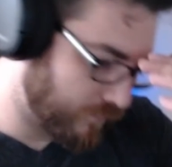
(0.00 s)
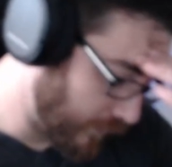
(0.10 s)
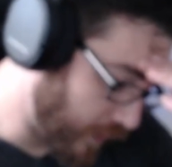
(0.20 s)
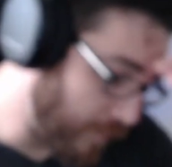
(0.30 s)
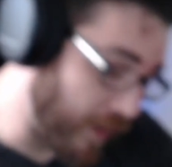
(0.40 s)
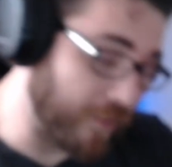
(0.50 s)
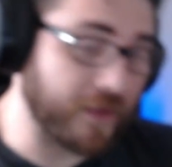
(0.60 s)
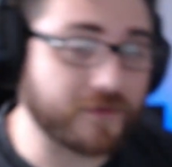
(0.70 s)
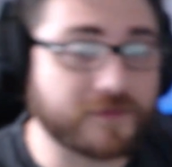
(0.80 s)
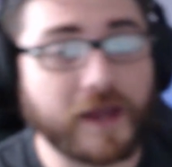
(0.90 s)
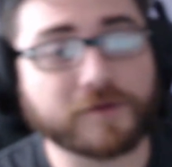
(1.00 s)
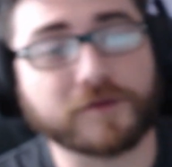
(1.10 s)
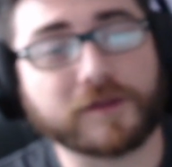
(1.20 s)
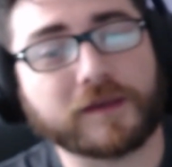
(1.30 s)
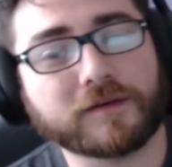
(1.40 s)
Come on, man. Dr.
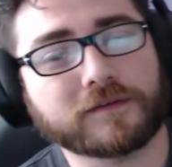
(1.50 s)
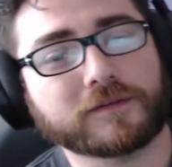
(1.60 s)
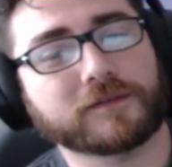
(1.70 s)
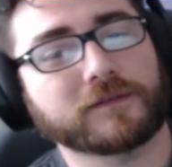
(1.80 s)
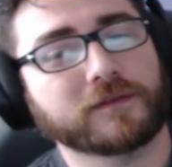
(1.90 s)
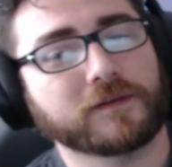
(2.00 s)
Gears.